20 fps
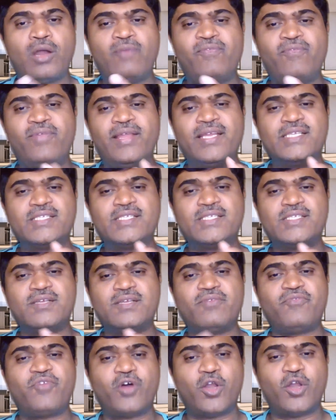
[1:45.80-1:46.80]

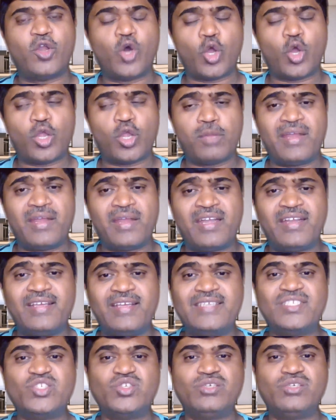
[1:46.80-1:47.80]
Confluence for
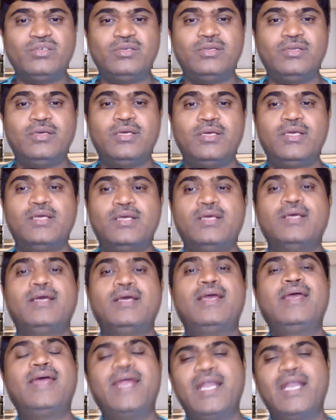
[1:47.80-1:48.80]
documentation,
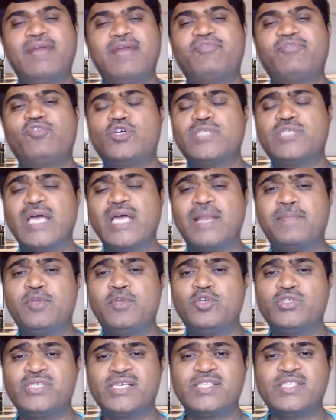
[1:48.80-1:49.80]
and of course,
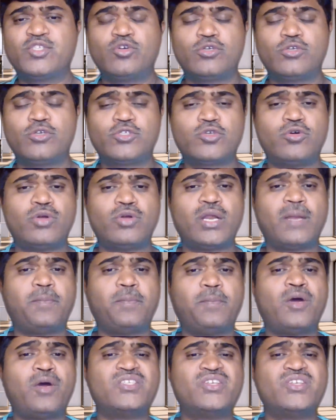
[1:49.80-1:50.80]
I'll be using source code
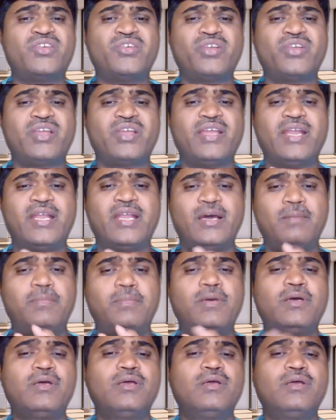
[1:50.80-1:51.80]
repository
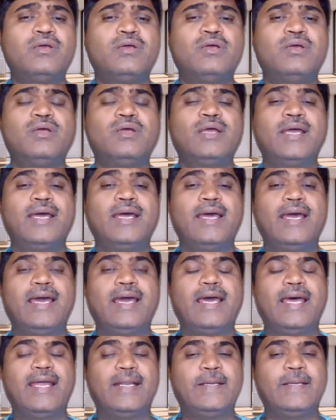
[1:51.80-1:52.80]
GitHub.
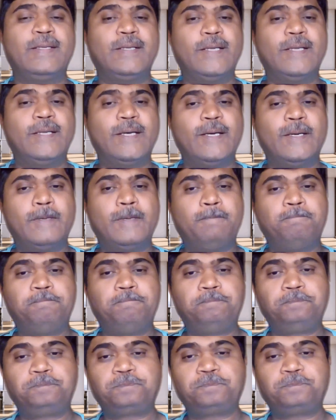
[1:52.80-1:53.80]

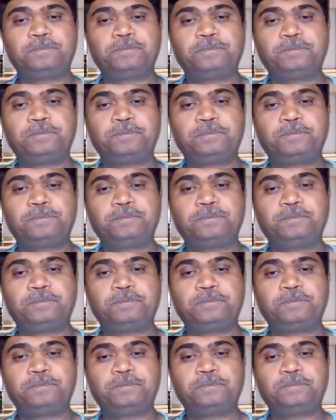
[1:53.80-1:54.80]
And
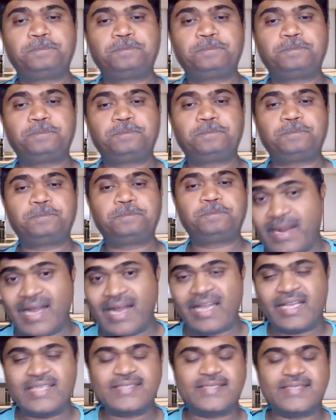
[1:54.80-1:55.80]
of course, I'll
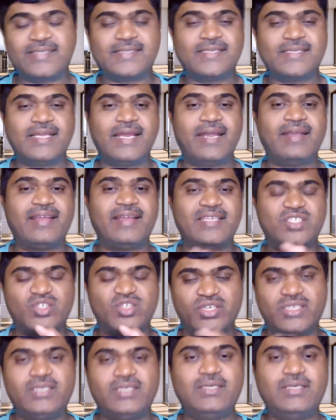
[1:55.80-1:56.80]
implement all the best
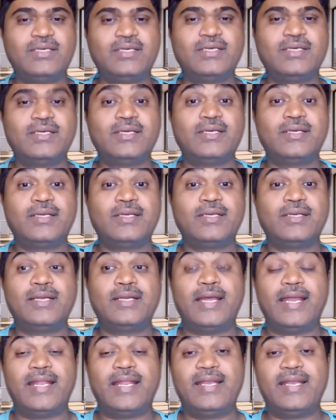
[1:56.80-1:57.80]
practices like testing,
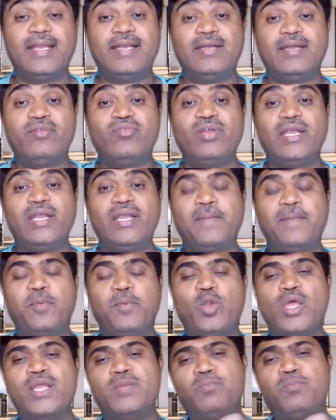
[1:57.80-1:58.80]
and then
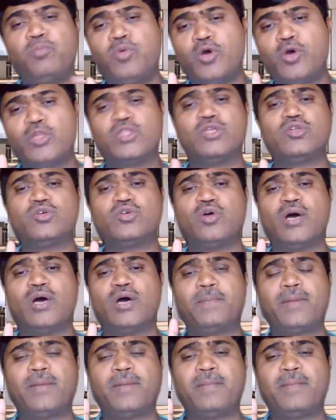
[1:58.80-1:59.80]
we'll deploy it both
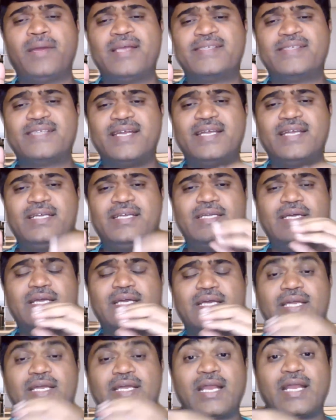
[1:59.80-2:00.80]
to on-premise and
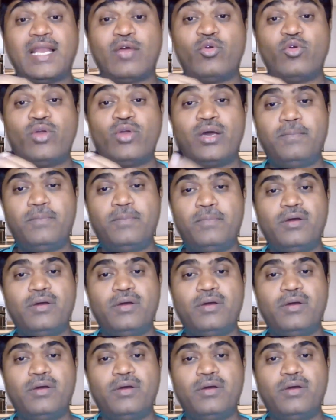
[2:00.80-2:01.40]
Cloud